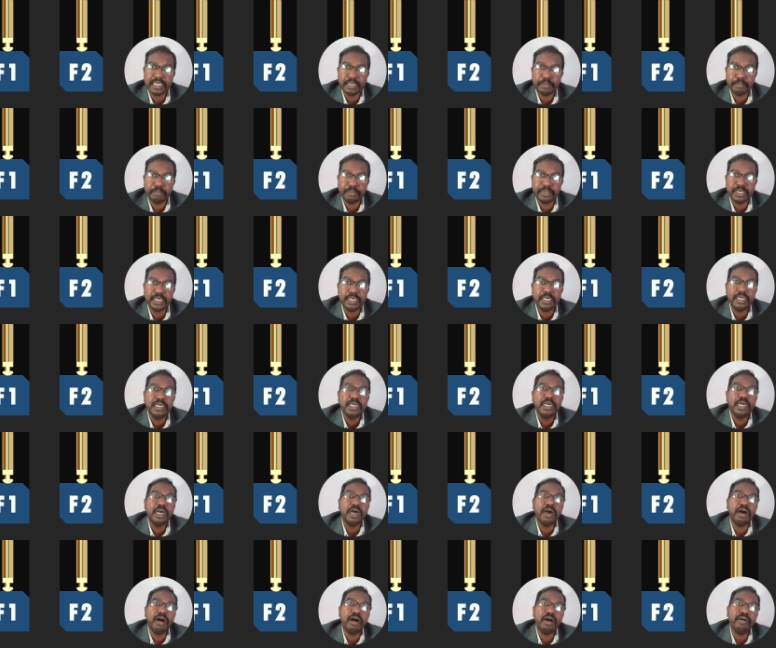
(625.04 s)
taper
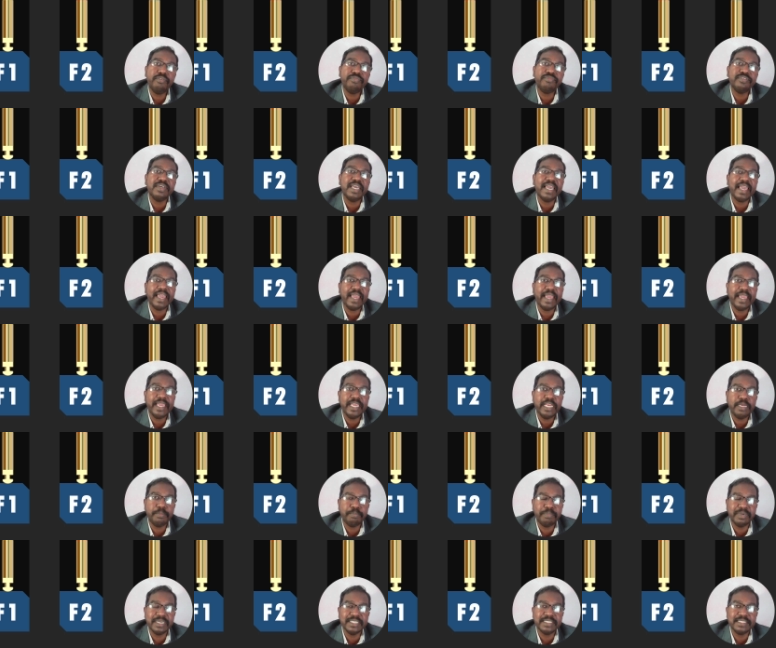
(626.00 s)
of
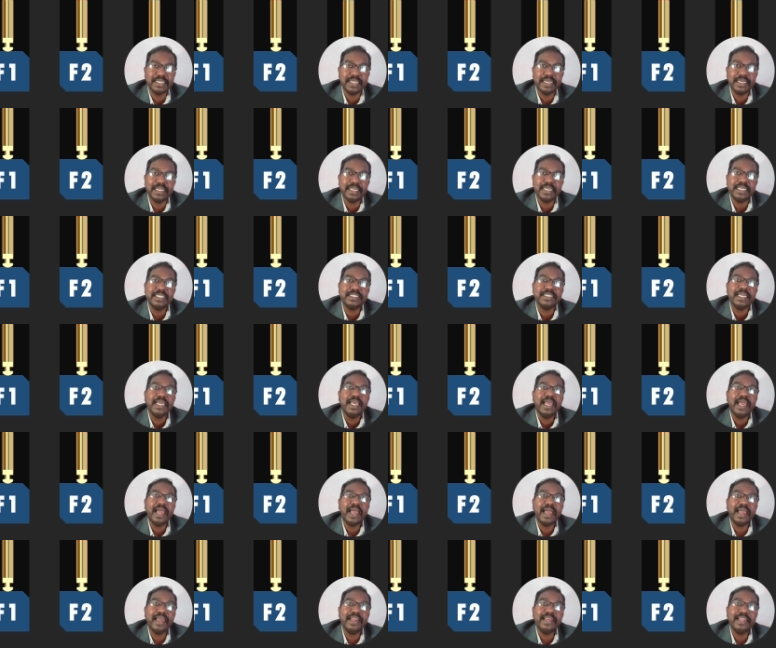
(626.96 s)
8 percentage
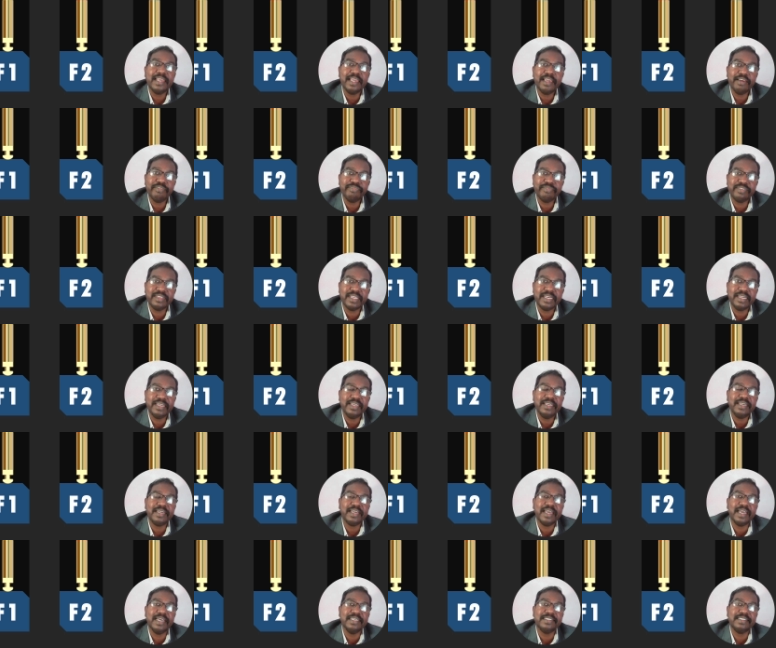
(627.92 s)
and
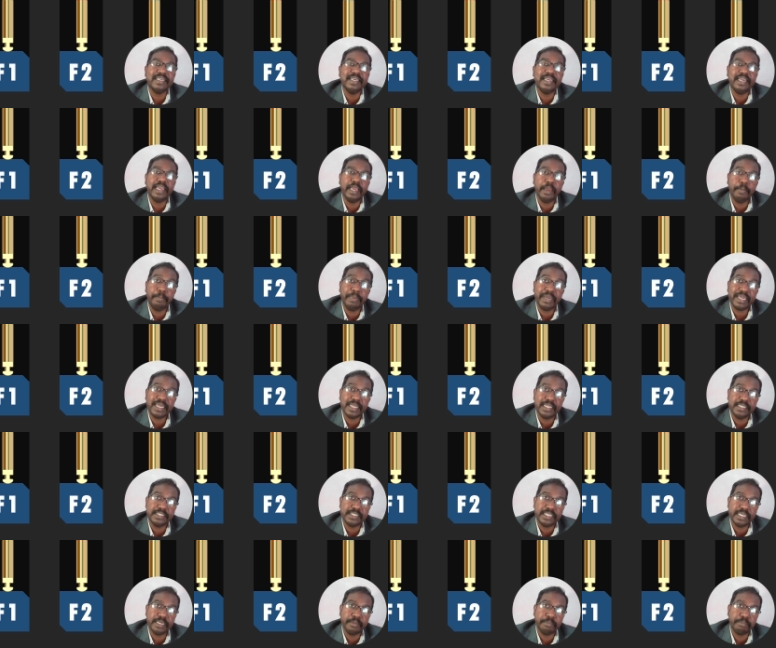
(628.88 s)
F3 has a
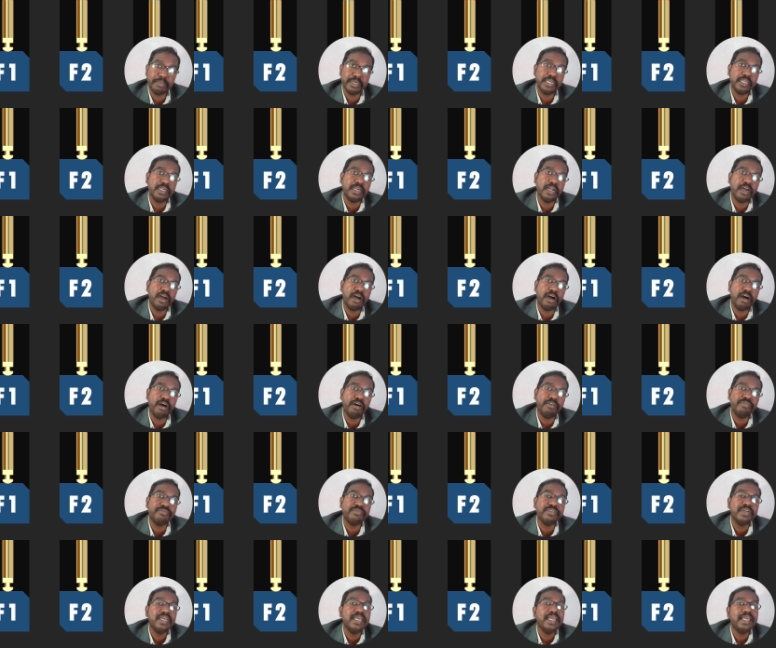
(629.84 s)
apical taper
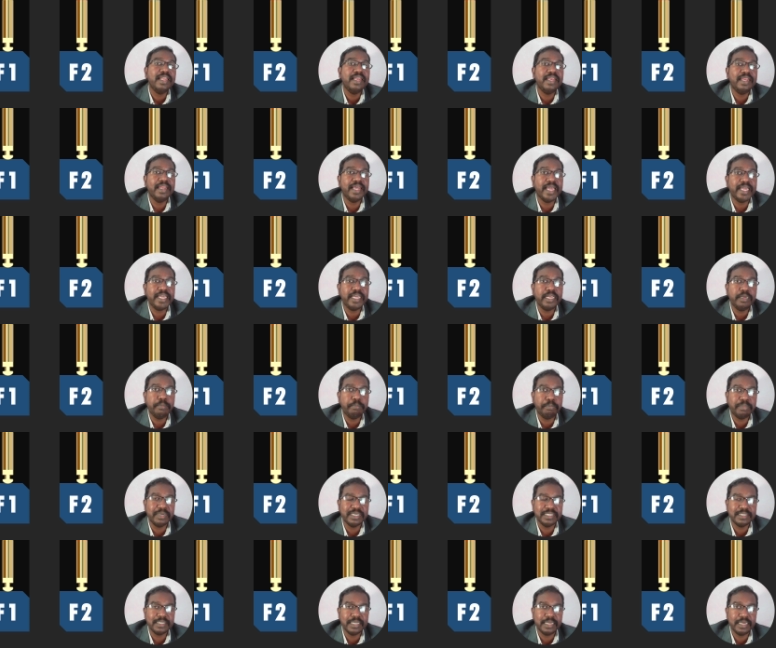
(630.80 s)
of 9
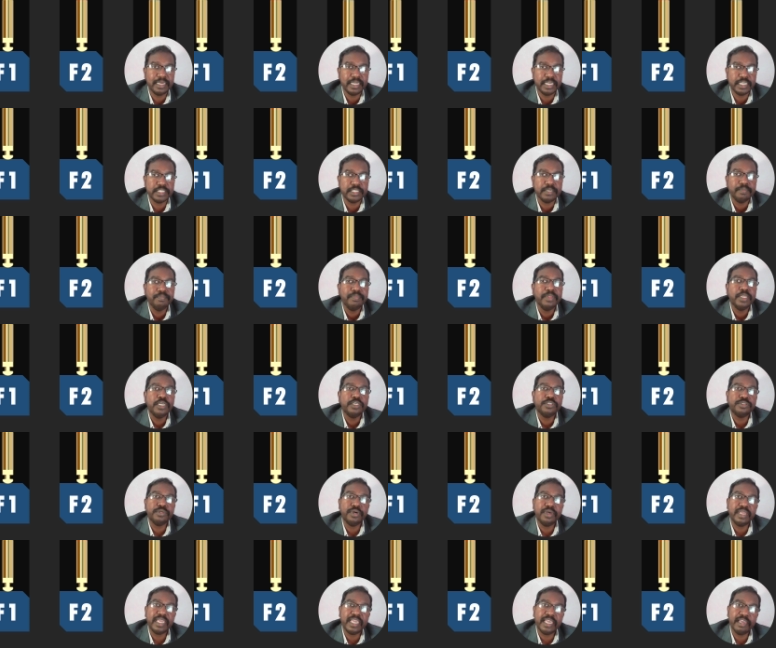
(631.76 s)
percentage.
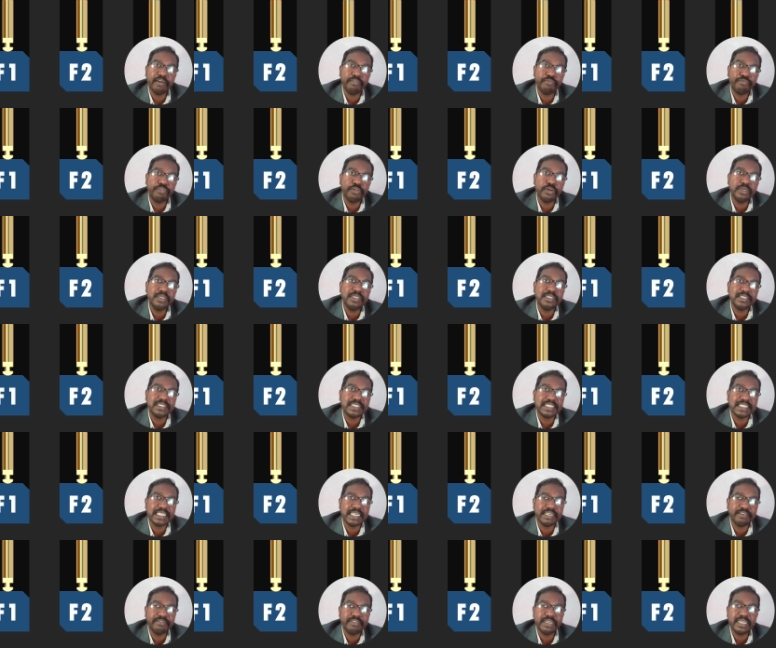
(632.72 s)
So F1
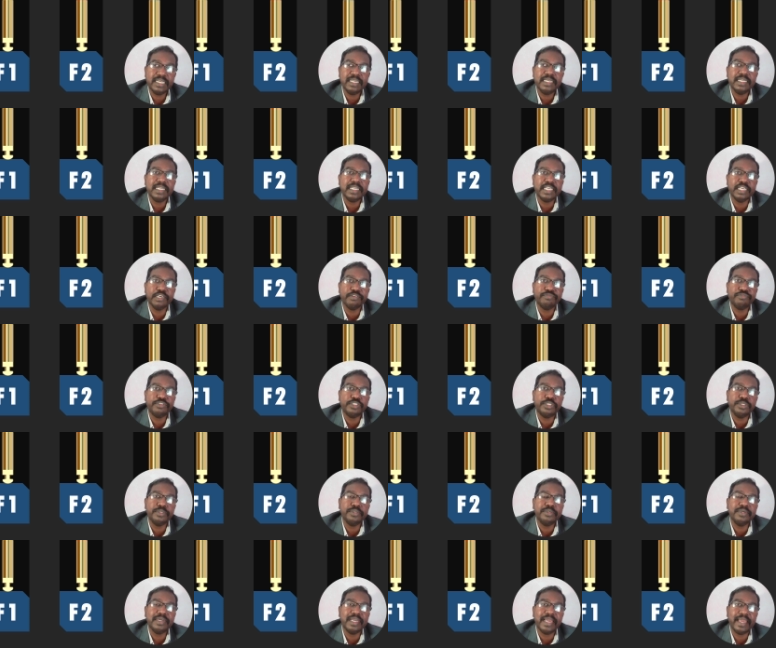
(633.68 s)
7,
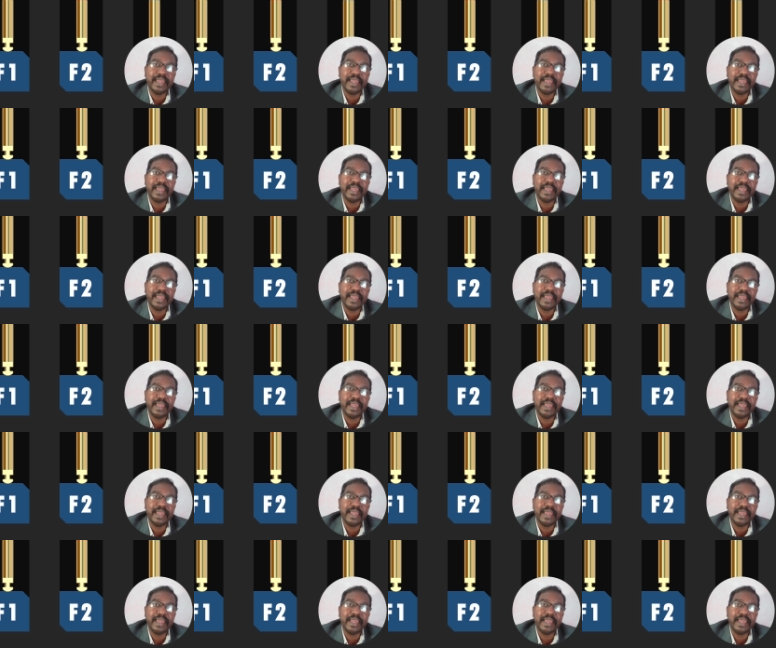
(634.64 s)
F2